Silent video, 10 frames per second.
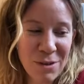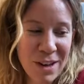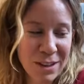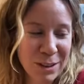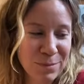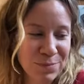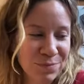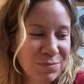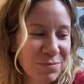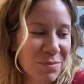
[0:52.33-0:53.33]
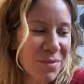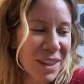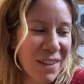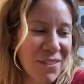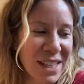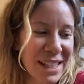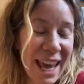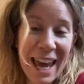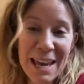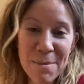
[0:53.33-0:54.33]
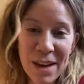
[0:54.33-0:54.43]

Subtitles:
reel this game.